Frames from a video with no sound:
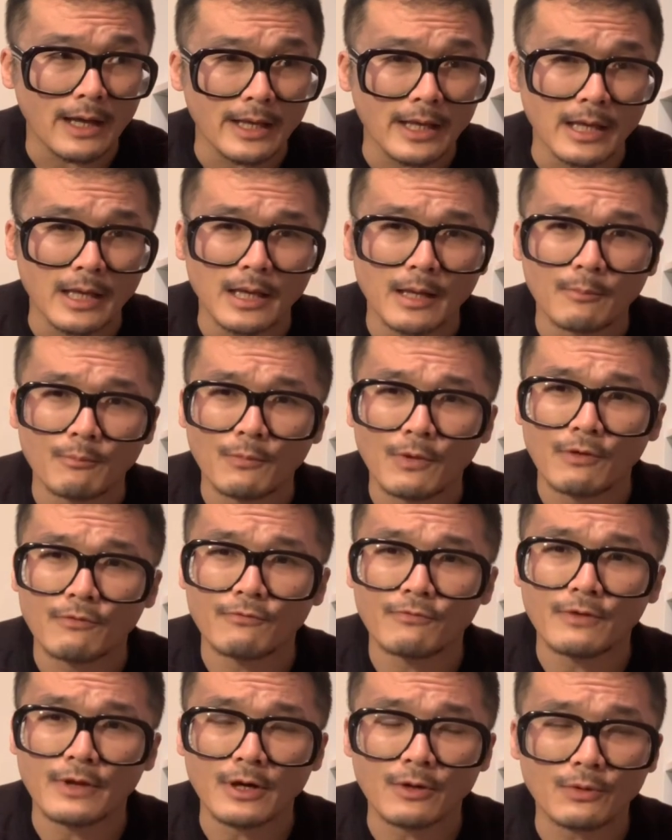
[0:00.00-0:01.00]
am
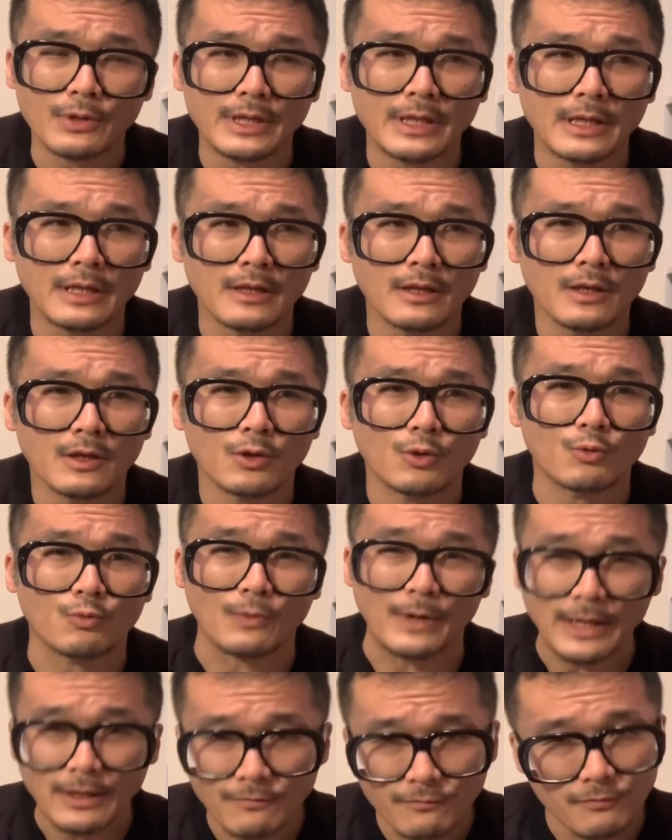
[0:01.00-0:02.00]
very
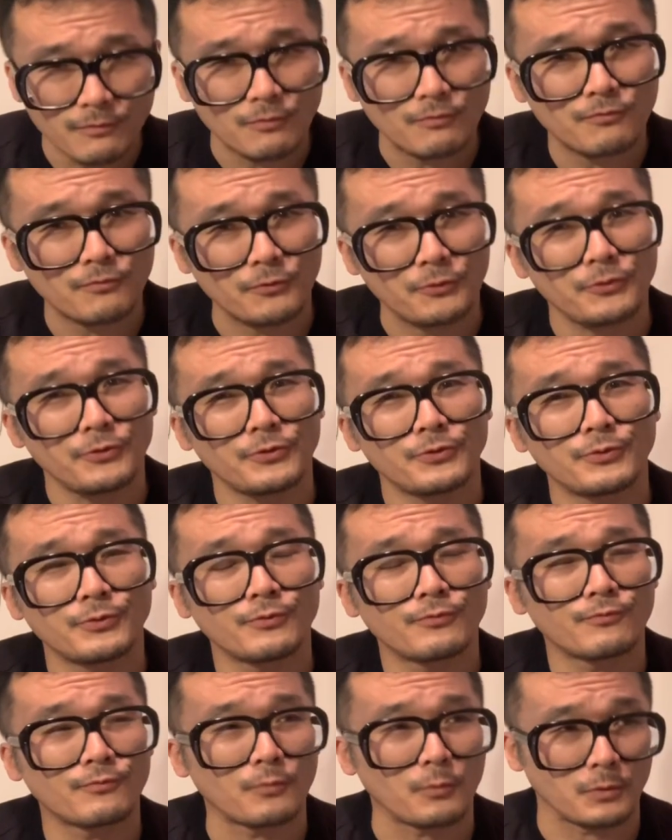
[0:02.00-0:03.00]
grateful for you
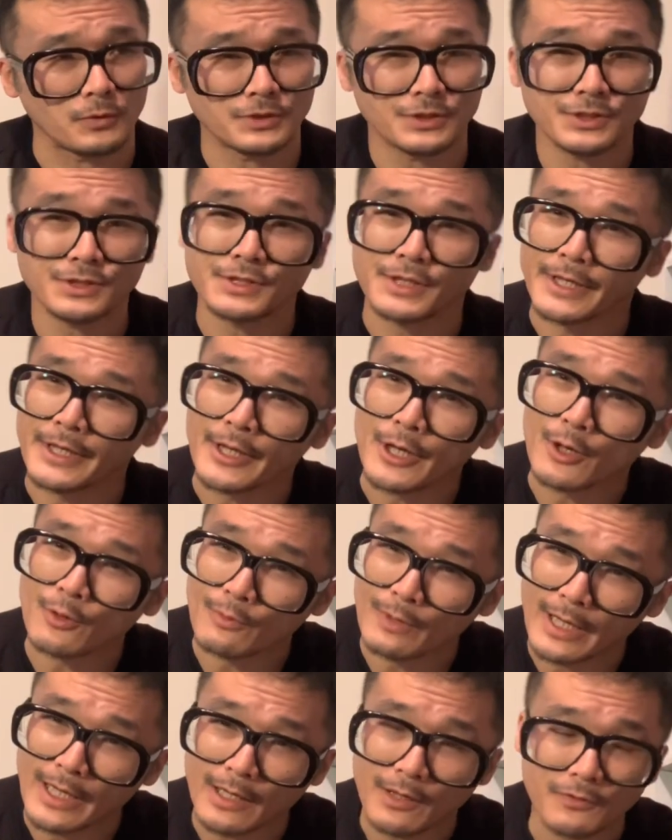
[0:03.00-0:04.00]
for sticking
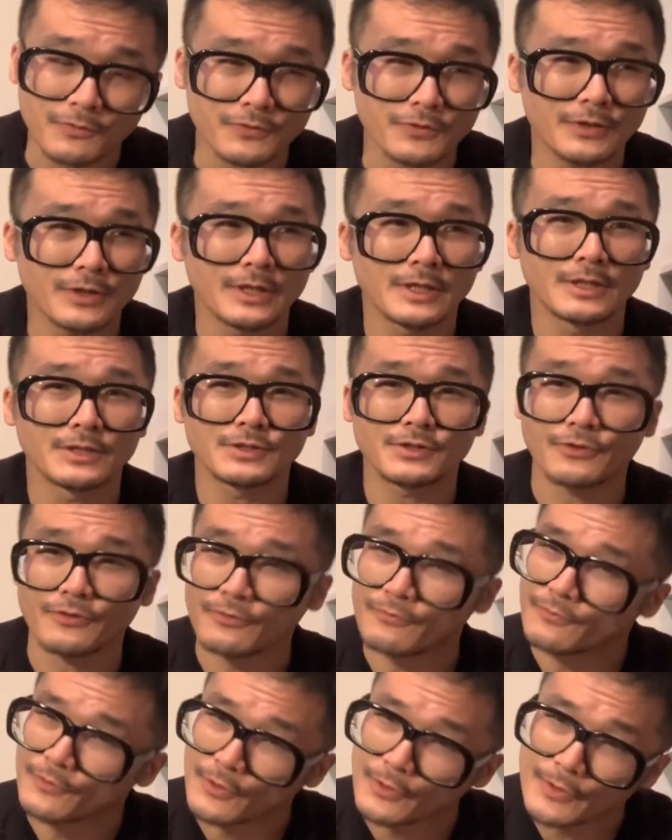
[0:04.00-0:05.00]
around to the
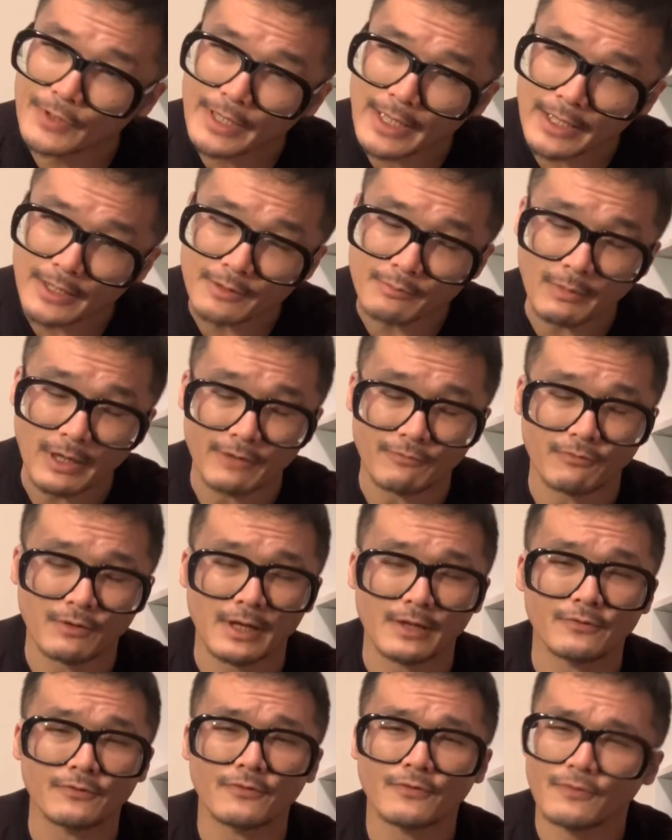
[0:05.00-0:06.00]
very end, my
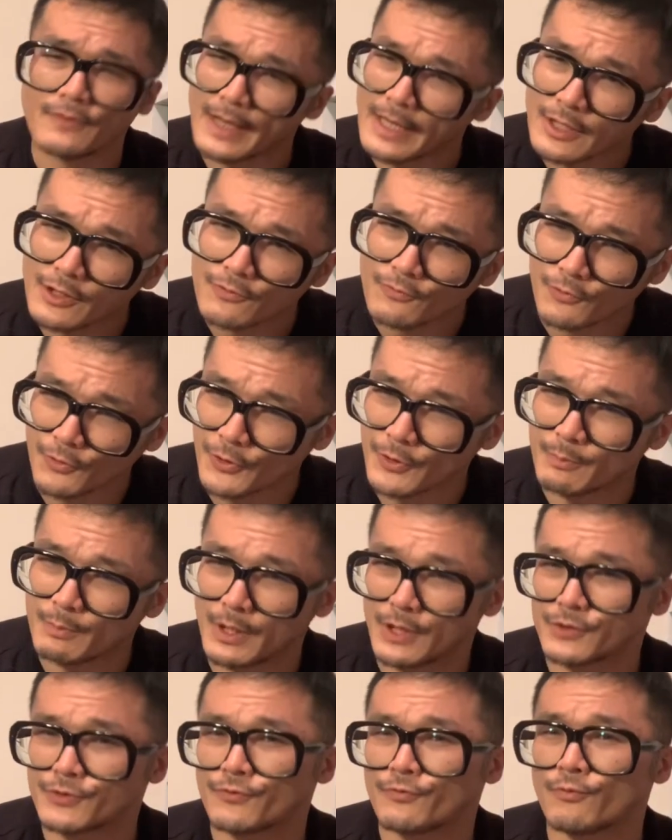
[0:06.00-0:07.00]
friends. Thank you very
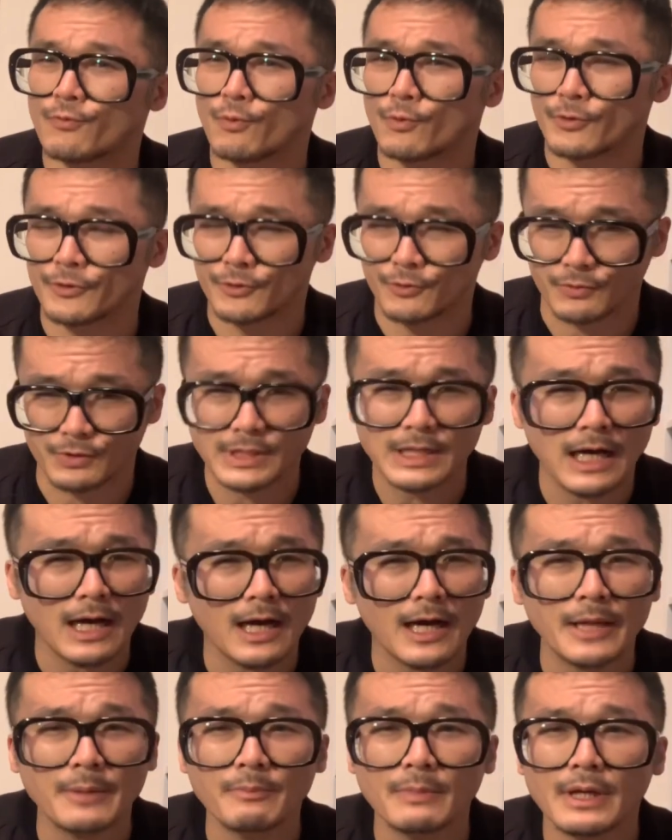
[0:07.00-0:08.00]
much for your
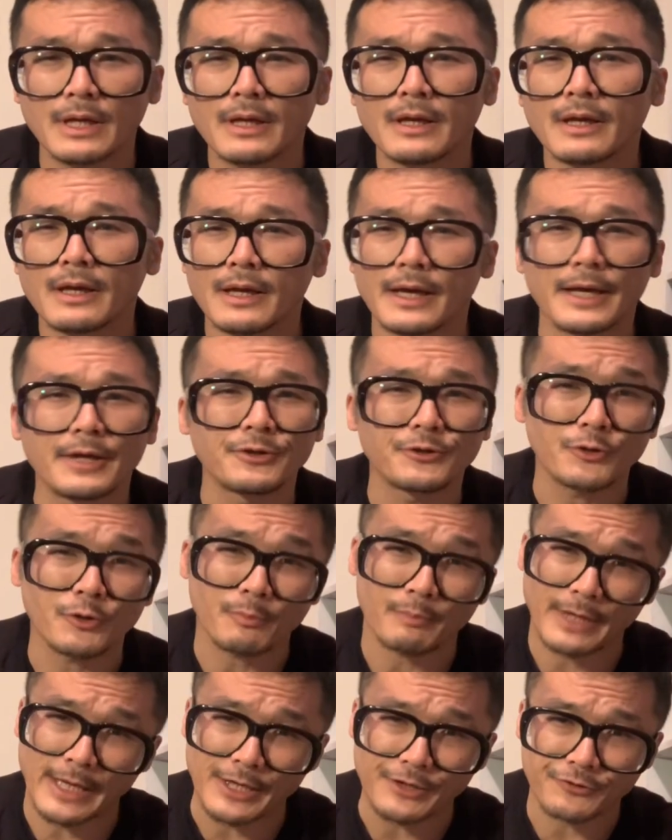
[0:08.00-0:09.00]
time and your
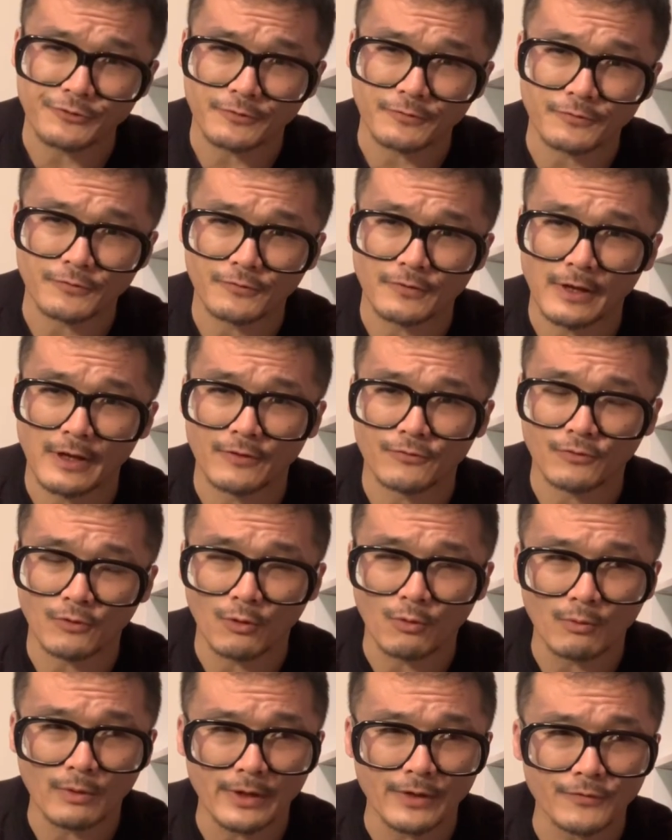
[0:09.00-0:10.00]
patience, as
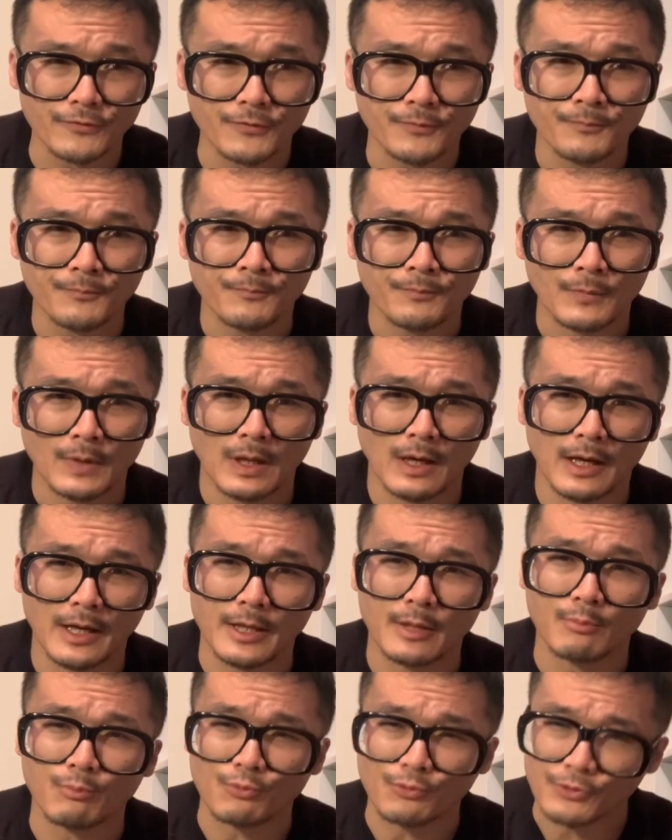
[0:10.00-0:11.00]
always. I
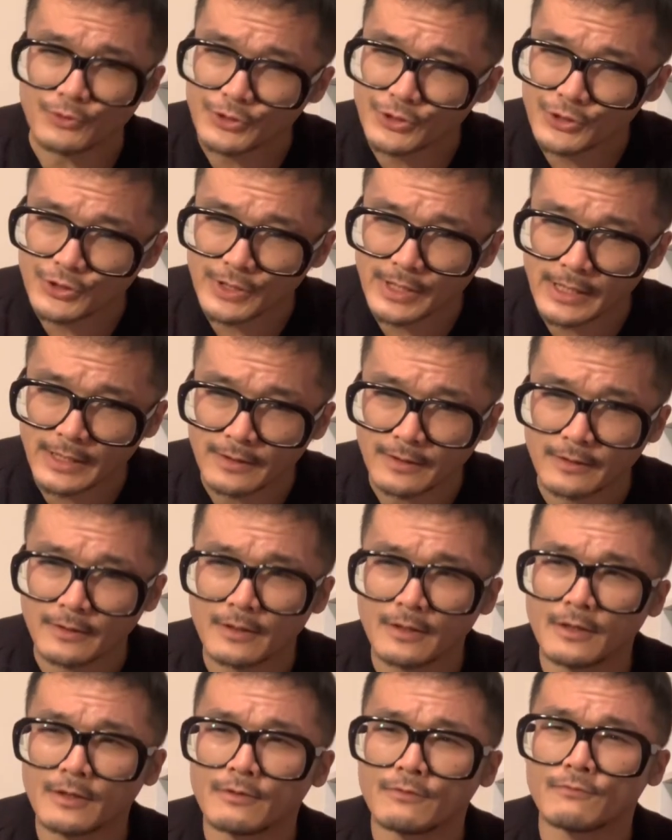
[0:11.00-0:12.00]
appreciate it
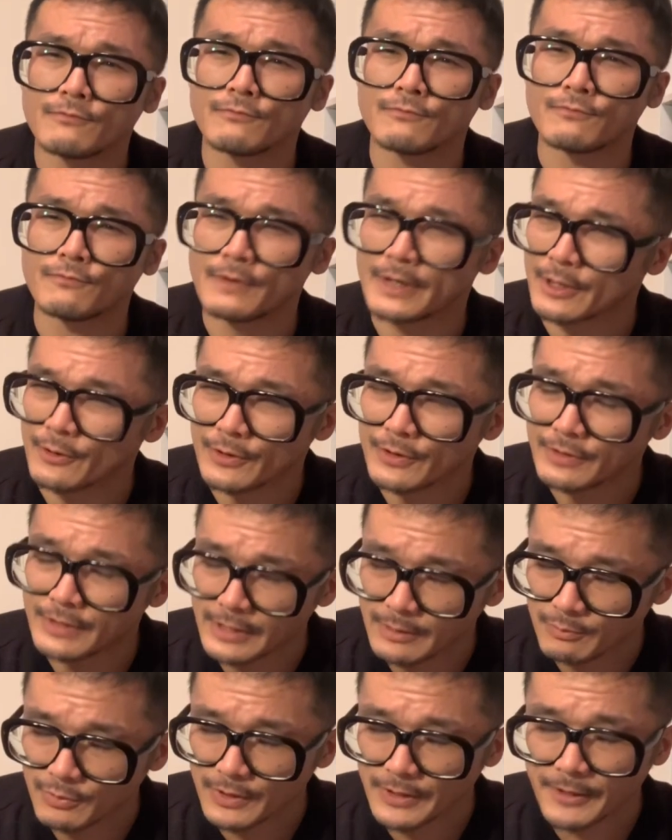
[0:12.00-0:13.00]
very
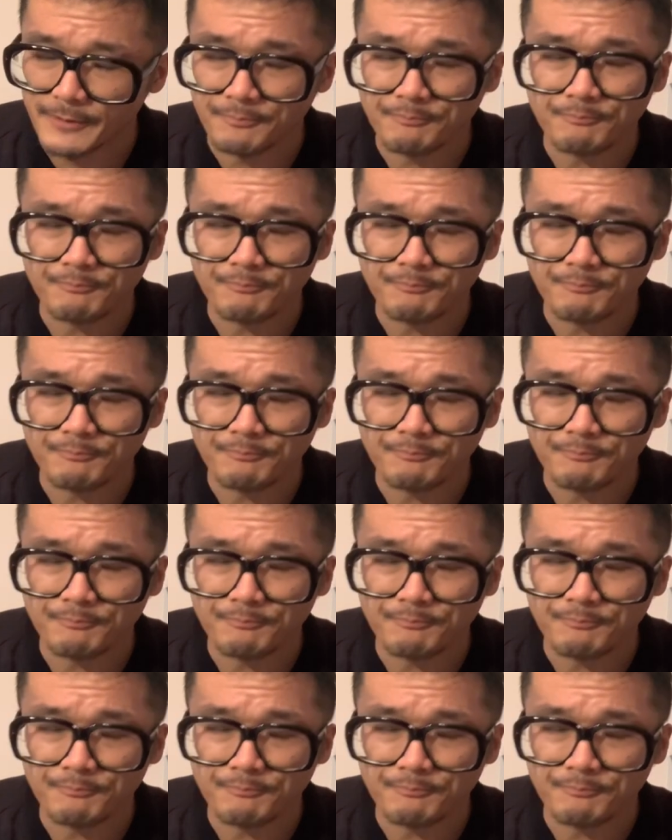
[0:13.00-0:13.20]
deeply.